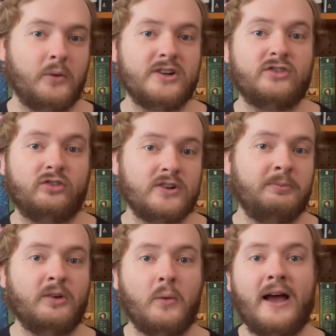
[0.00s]
which
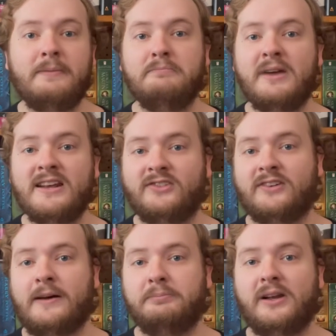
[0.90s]
strips away many
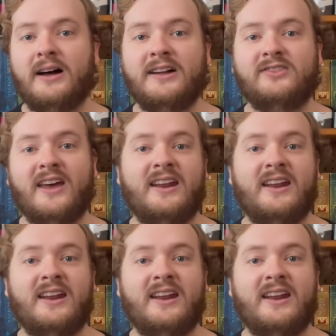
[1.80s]
subplots